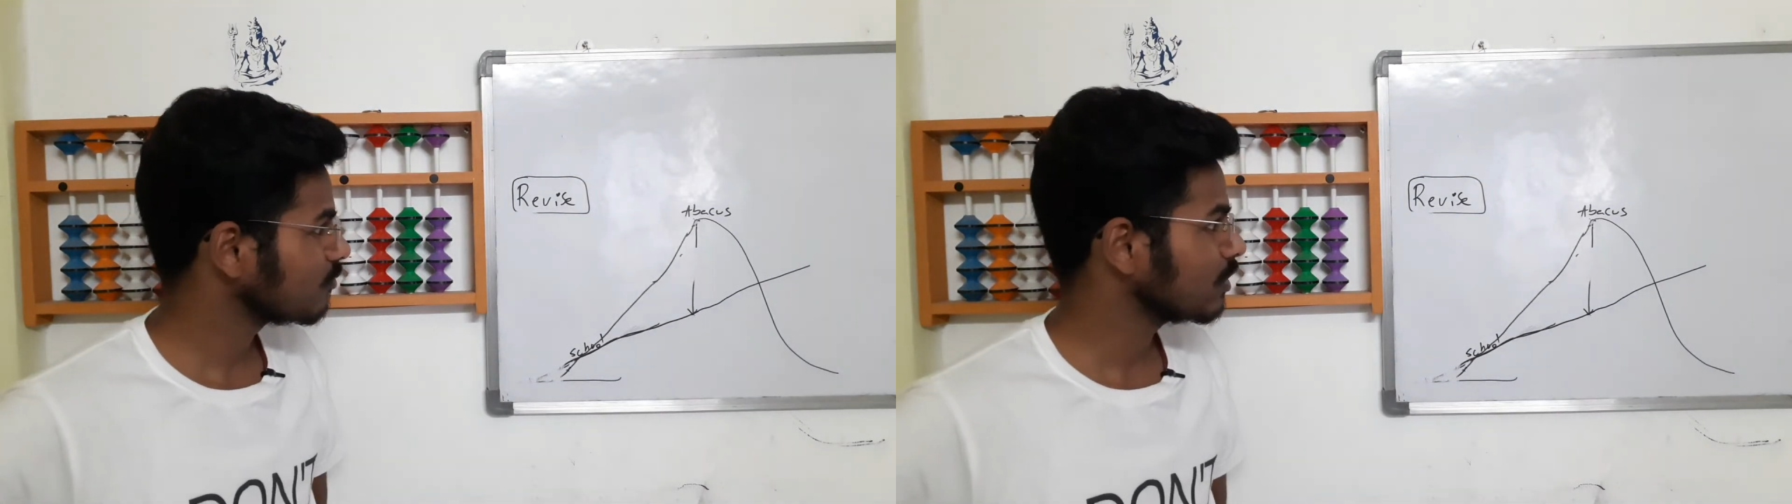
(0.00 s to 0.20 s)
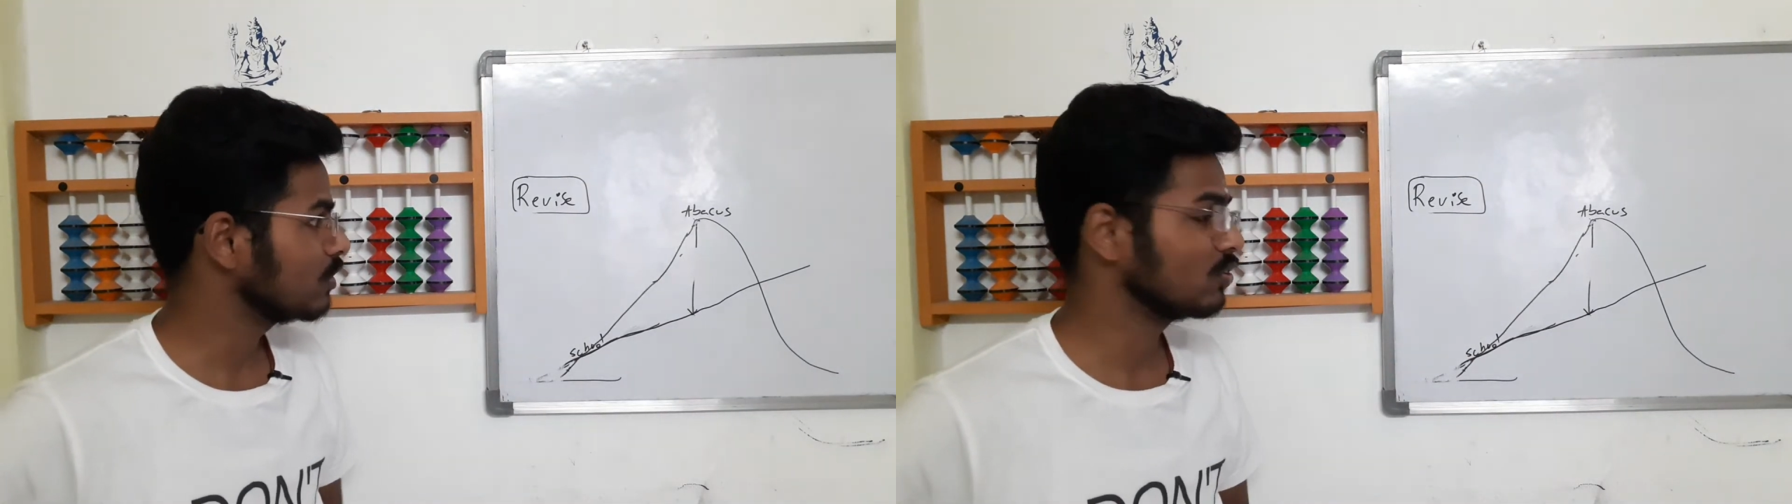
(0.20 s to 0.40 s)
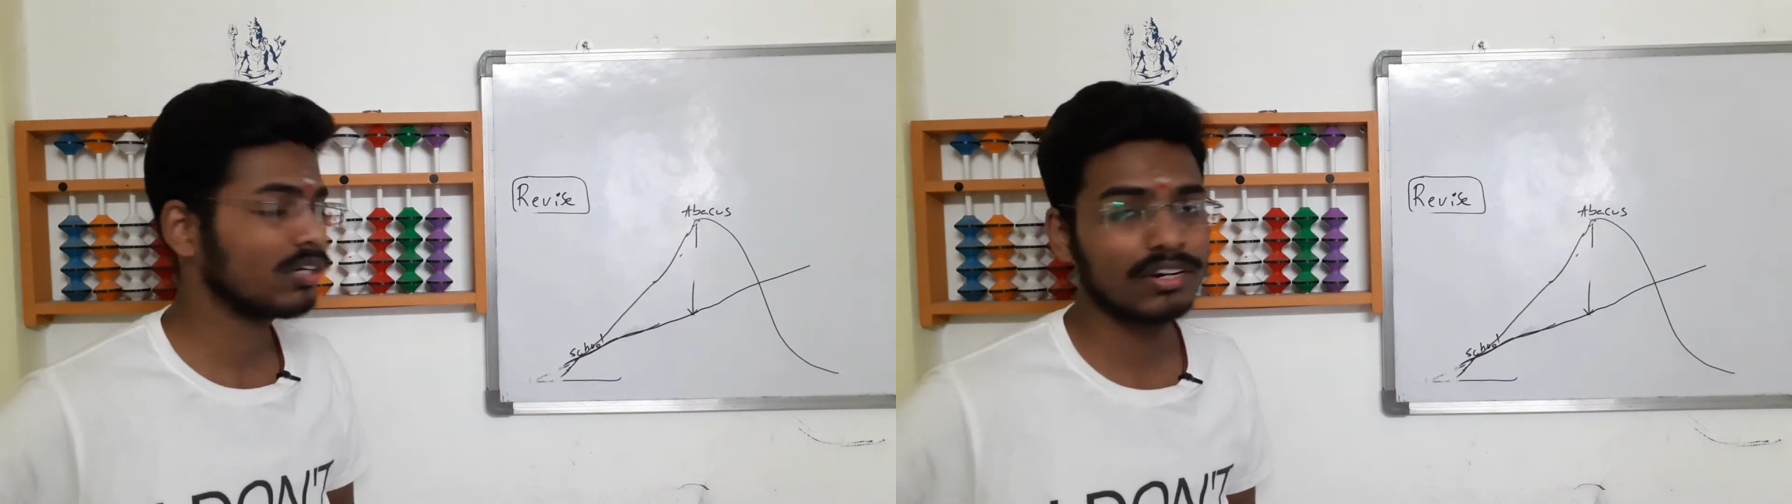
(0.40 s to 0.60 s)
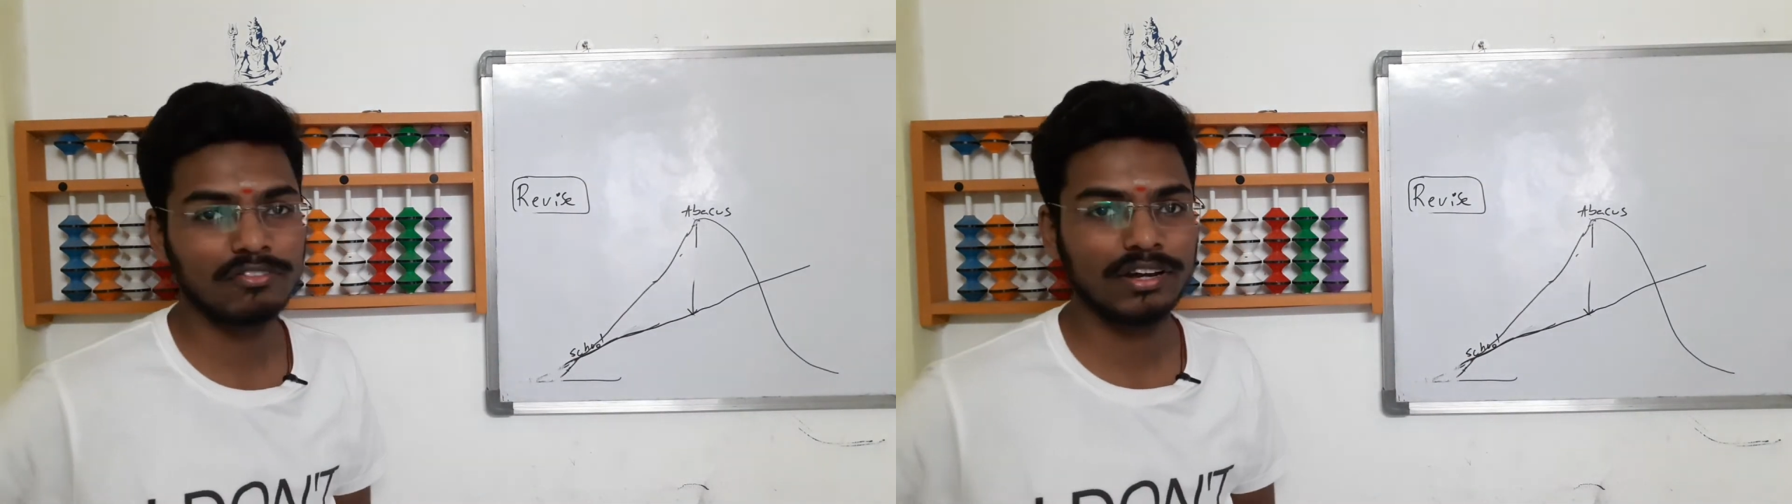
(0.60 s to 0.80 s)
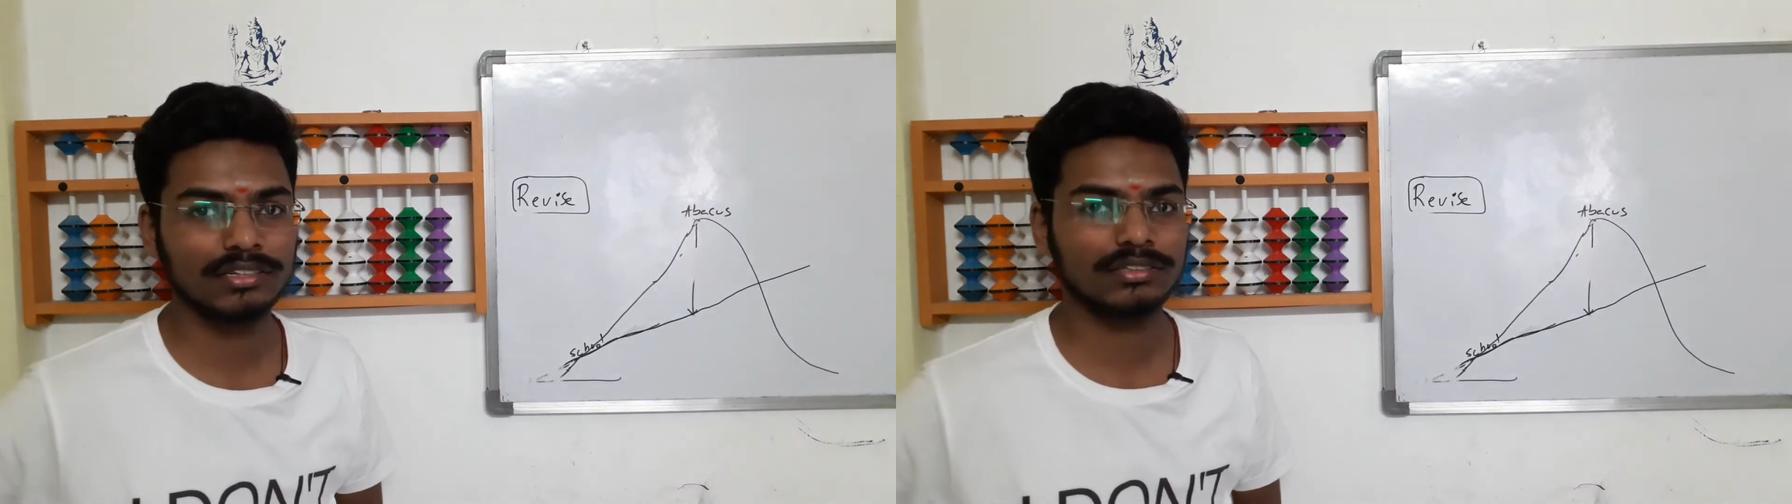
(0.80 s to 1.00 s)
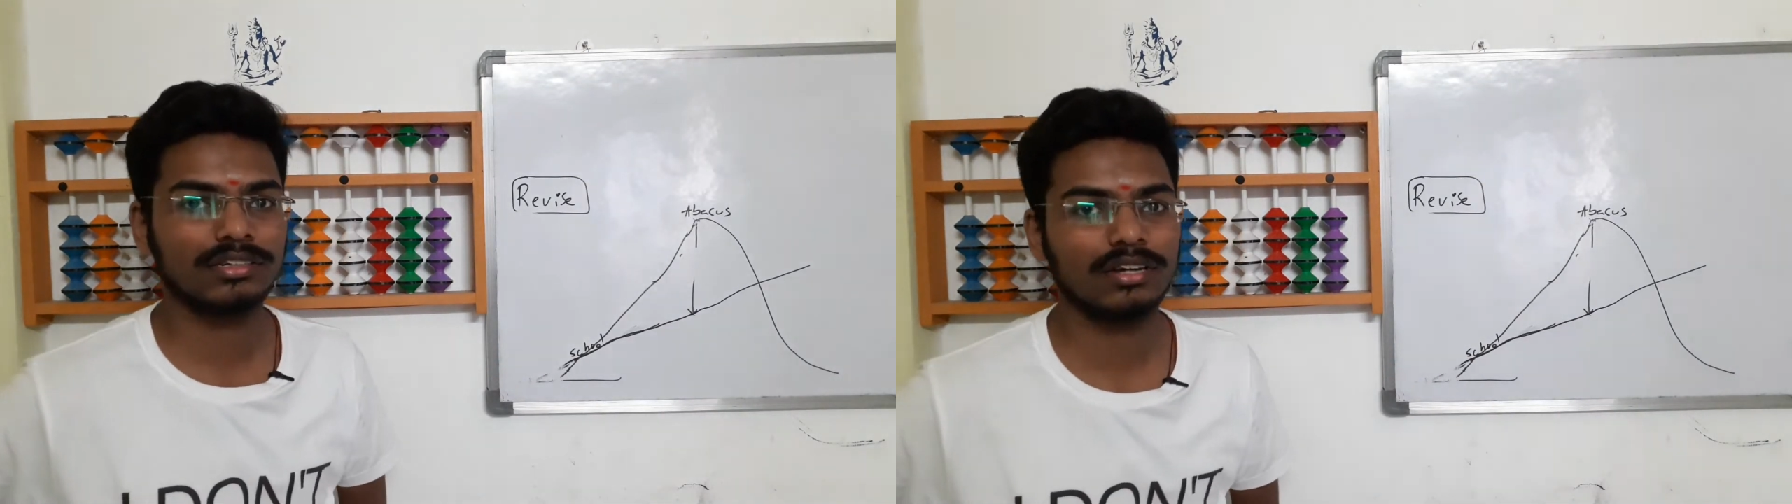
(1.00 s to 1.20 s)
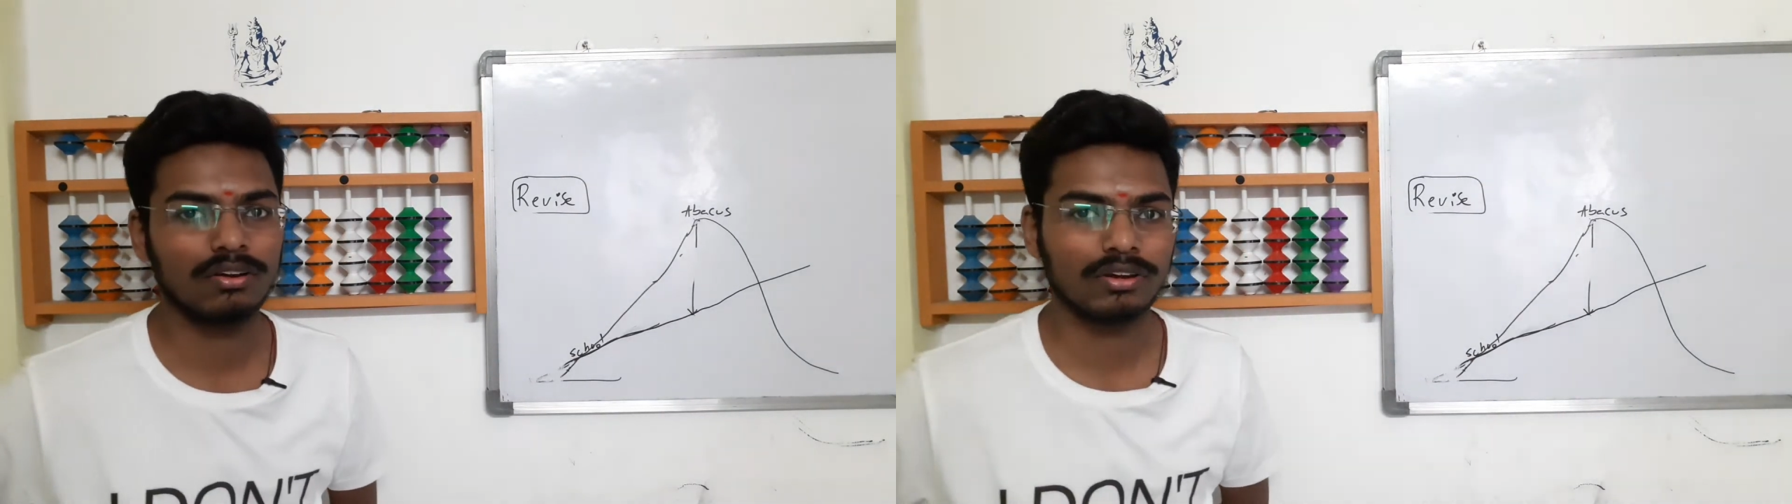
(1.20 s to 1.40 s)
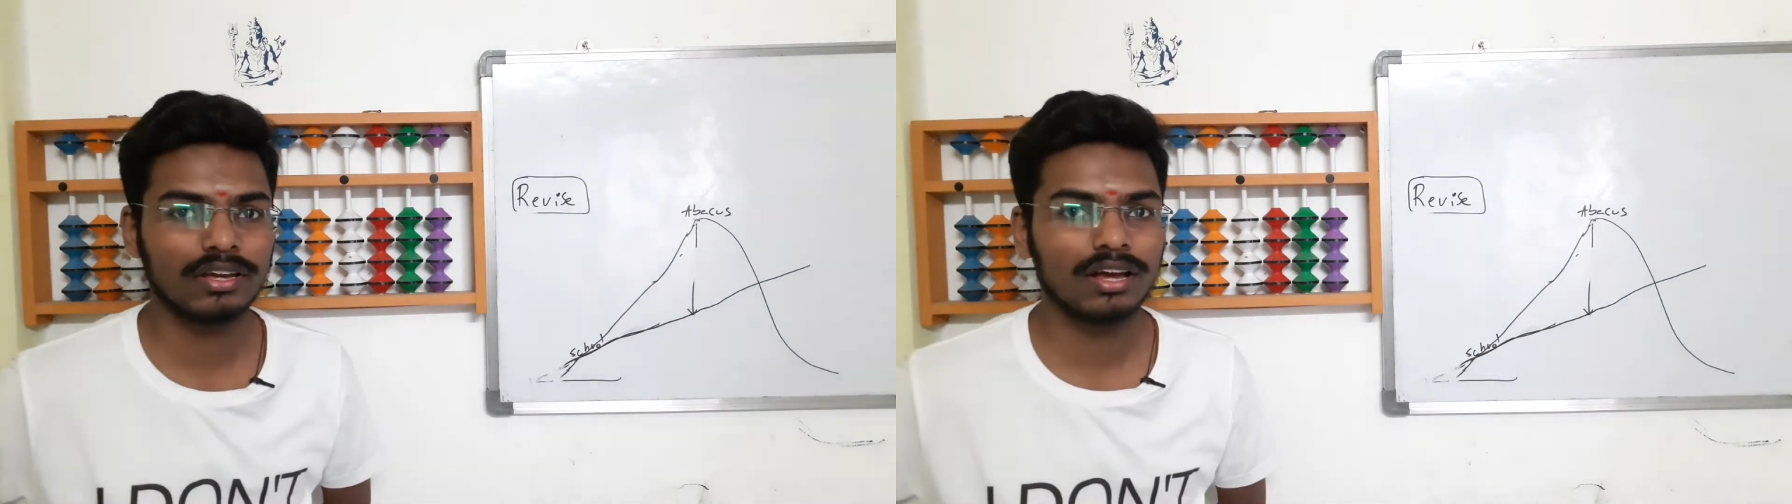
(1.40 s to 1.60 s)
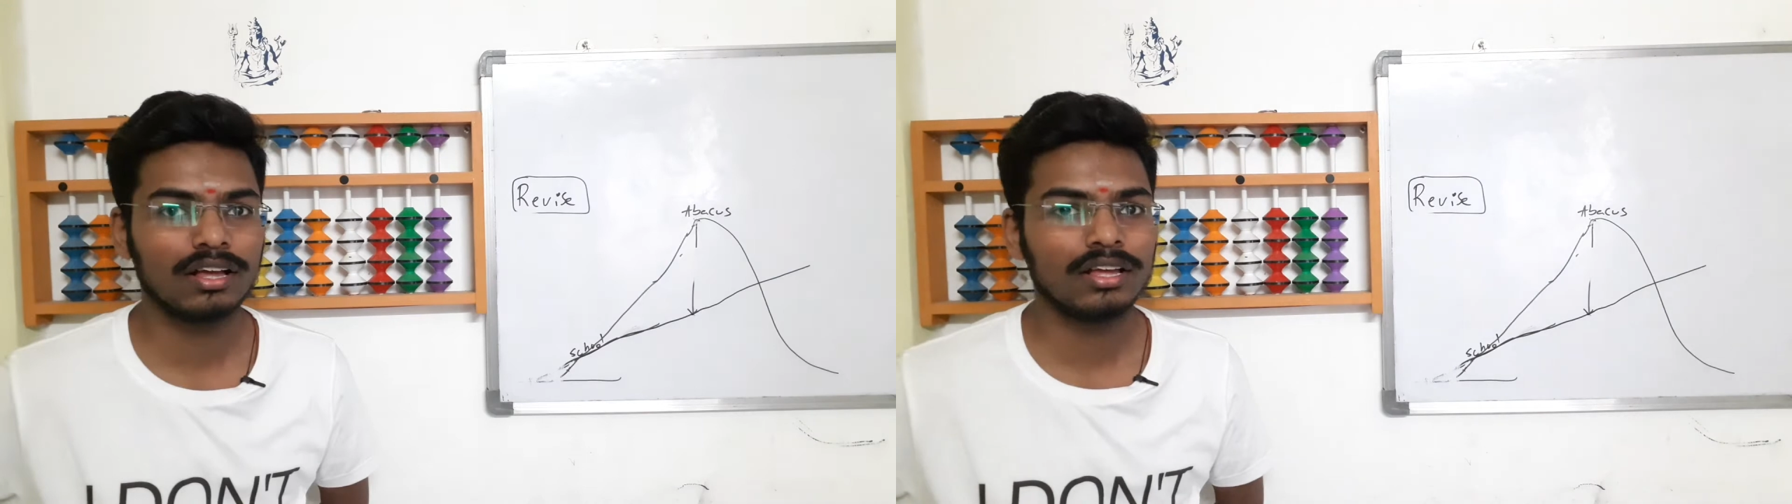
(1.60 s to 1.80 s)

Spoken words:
You should revise. Okay,